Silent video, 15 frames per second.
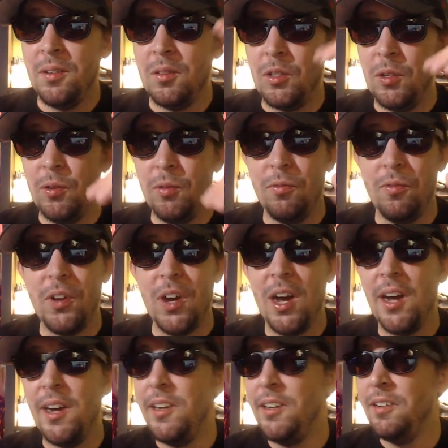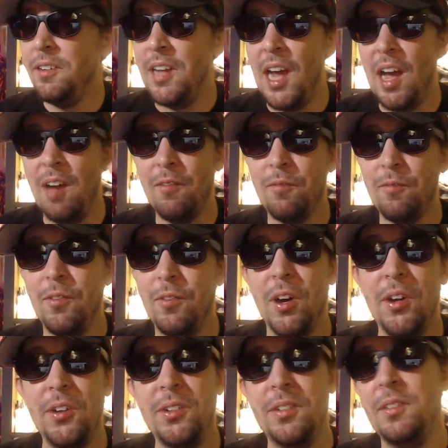doing fine, having
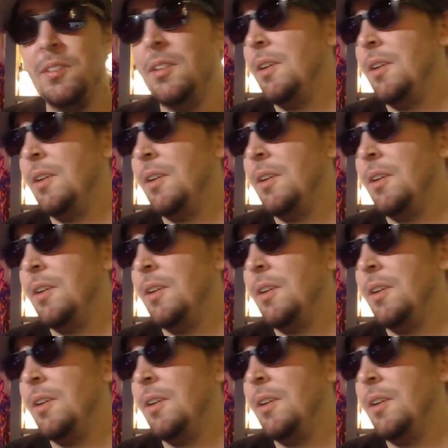fun.